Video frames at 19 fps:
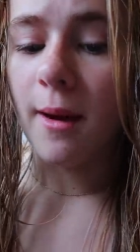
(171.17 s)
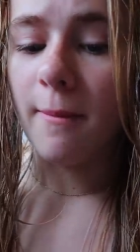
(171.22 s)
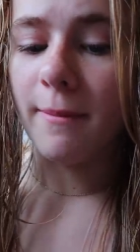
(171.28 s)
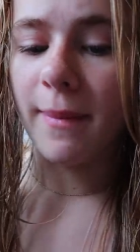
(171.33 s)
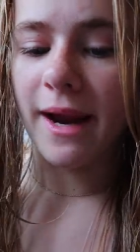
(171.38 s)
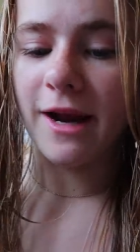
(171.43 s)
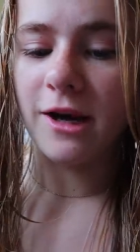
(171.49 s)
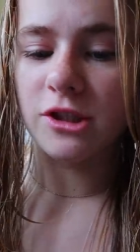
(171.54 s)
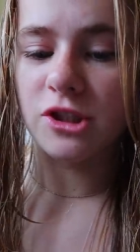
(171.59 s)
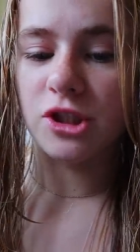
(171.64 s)

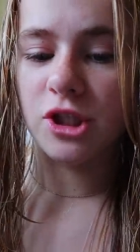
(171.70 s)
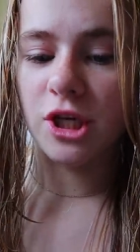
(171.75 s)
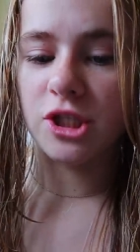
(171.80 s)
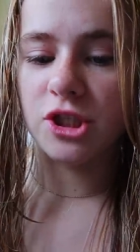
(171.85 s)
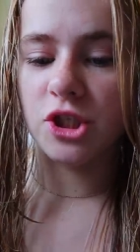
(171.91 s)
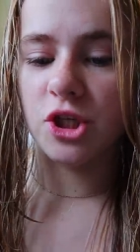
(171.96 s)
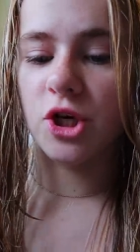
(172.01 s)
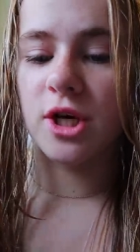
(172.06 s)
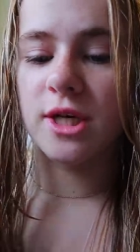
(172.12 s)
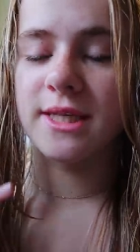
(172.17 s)
My hair
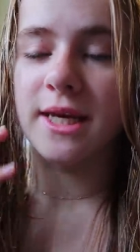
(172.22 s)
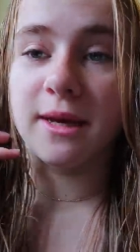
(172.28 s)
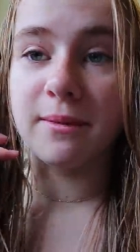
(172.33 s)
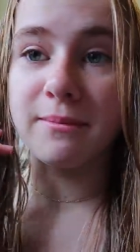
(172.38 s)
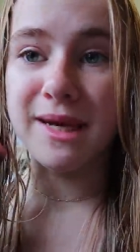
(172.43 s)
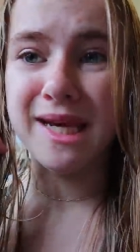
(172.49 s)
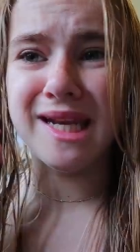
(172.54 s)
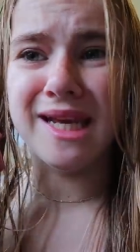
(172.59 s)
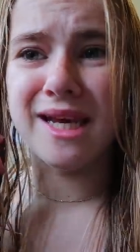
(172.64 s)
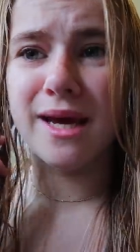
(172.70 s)
structure is like
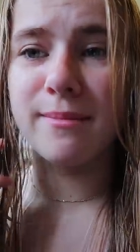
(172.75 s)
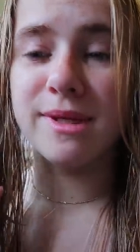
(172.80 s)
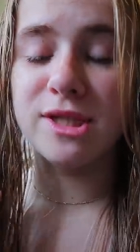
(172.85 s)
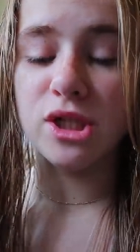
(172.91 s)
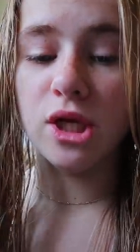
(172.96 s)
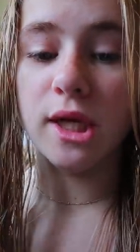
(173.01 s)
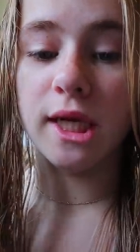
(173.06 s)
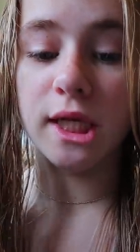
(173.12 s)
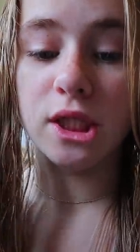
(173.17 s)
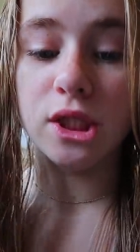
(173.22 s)
medium. It's
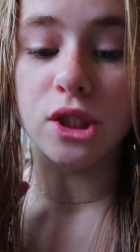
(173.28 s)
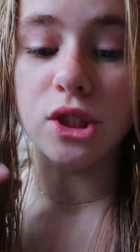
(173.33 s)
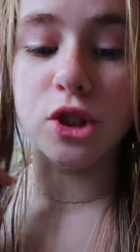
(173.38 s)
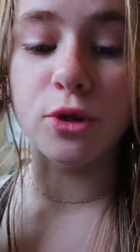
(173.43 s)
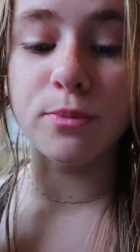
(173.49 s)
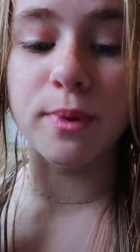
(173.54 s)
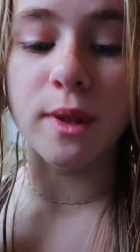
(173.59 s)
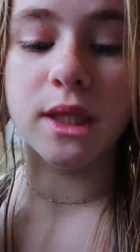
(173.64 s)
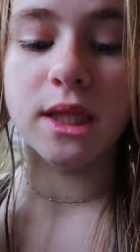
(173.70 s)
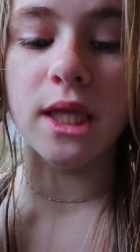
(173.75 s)
not like
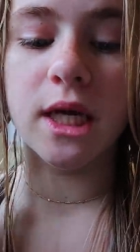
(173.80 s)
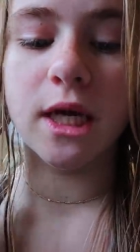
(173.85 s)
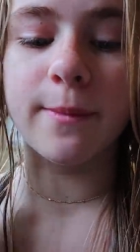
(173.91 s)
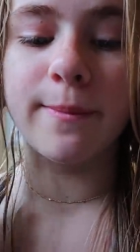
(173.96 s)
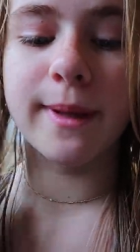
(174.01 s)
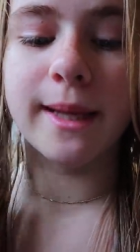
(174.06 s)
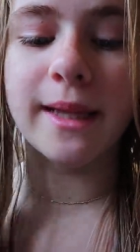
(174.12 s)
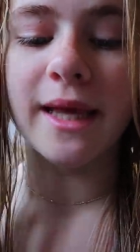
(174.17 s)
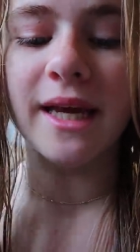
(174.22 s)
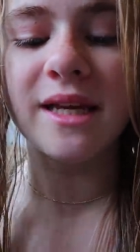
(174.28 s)
super thick,
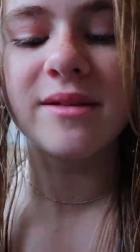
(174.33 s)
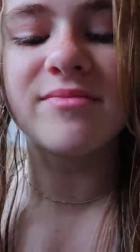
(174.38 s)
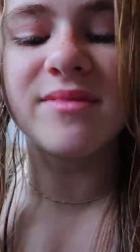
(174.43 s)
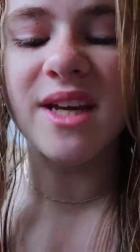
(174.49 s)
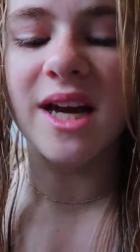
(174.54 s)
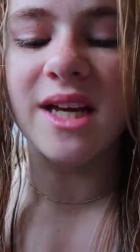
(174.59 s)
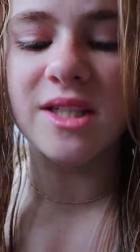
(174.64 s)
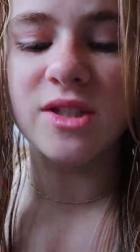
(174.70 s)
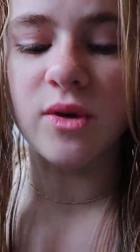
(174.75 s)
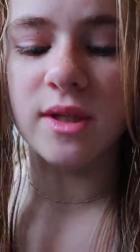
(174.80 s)
but like
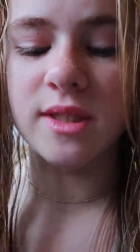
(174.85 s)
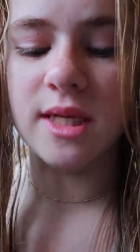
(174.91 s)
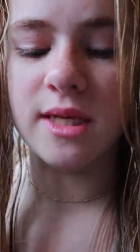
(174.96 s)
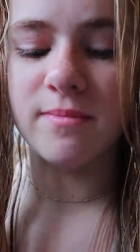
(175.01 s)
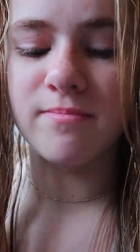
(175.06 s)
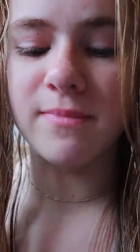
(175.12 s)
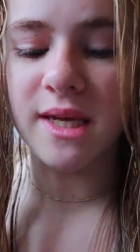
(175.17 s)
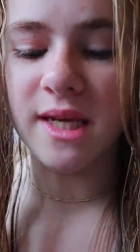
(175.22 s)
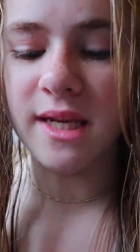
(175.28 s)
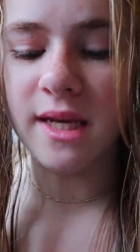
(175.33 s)
yeah, so I'd say
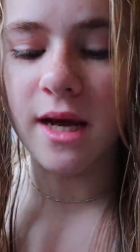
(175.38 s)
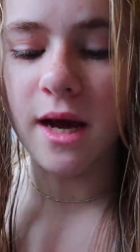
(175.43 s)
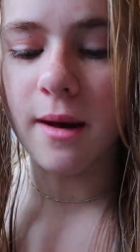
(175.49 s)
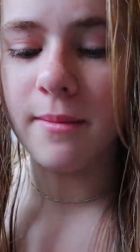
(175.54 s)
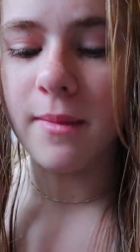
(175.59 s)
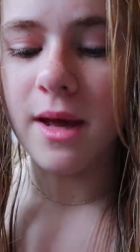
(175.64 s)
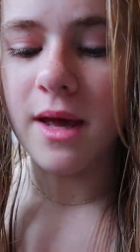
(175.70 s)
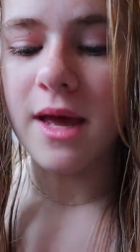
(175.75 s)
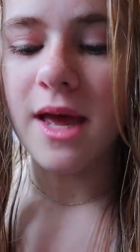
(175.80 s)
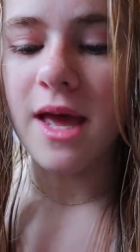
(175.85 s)

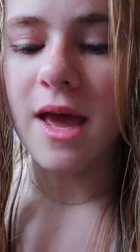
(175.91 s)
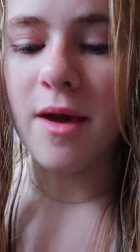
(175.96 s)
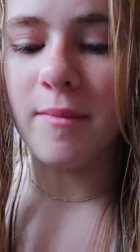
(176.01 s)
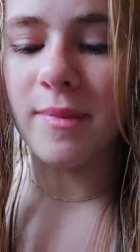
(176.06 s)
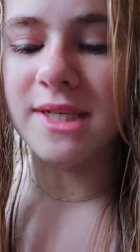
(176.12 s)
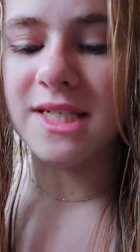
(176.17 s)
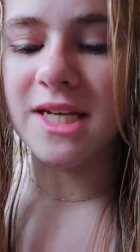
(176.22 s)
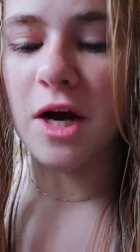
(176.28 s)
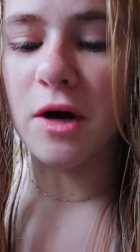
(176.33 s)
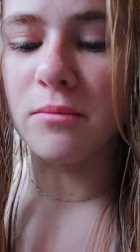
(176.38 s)
medium my
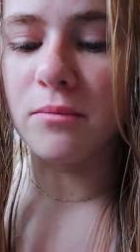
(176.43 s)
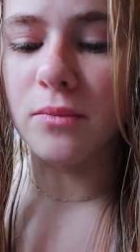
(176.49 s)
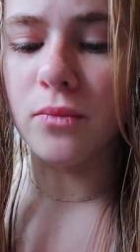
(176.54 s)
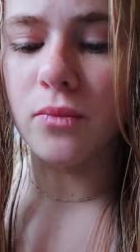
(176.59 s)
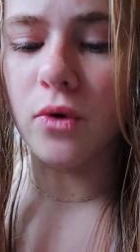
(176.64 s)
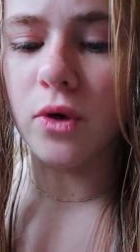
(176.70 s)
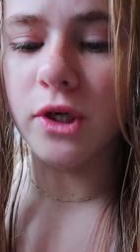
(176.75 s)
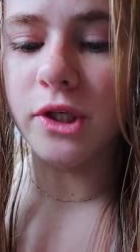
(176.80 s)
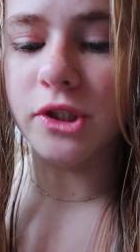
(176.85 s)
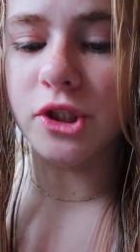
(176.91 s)
scalp
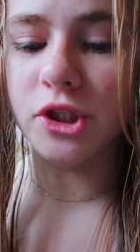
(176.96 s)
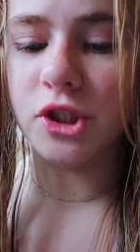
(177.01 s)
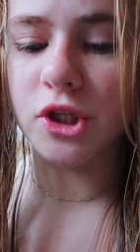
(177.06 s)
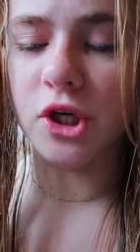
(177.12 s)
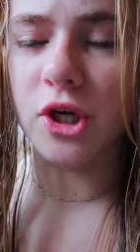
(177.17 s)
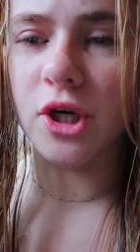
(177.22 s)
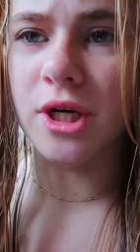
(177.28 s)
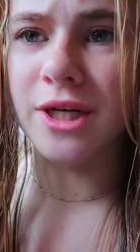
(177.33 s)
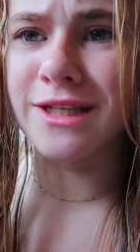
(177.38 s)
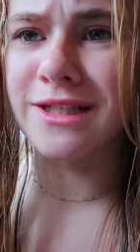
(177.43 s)

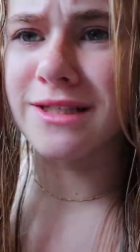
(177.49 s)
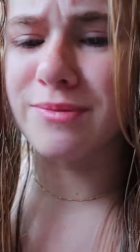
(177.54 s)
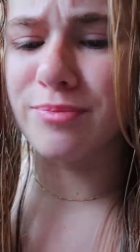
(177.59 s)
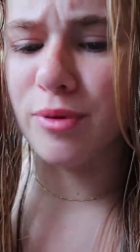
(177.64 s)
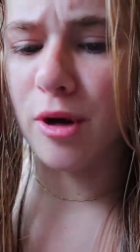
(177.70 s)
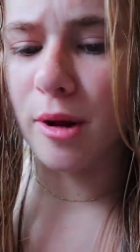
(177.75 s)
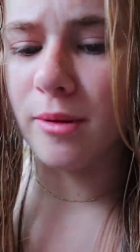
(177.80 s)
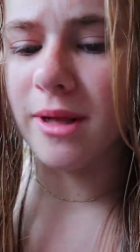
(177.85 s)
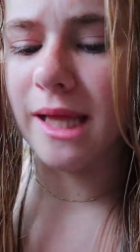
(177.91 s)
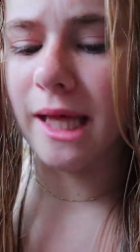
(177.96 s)
moisture is
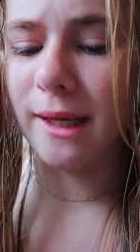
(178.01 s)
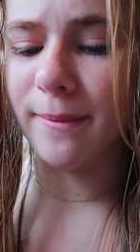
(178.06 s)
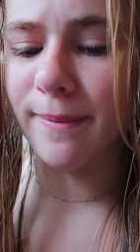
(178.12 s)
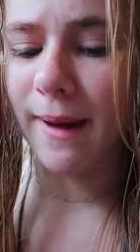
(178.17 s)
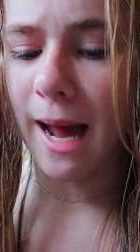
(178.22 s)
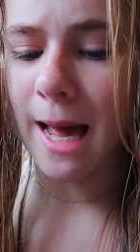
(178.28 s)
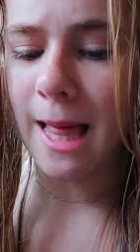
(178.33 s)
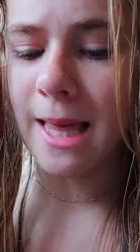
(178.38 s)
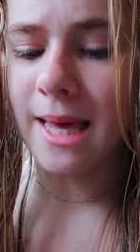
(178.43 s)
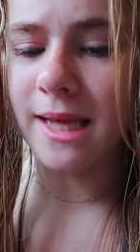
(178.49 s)
probably like
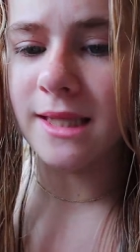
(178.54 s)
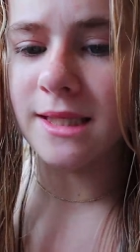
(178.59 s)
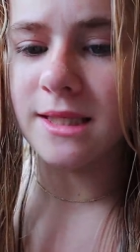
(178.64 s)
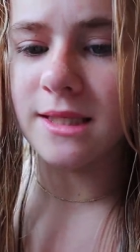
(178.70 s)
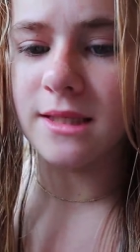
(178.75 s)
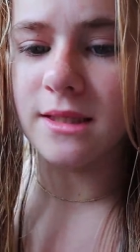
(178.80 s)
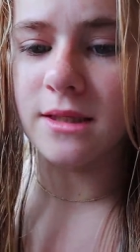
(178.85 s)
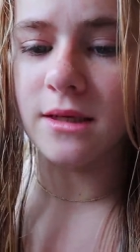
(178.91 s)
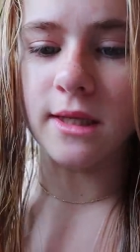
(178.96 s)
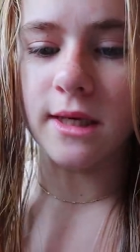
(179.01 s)
balanced.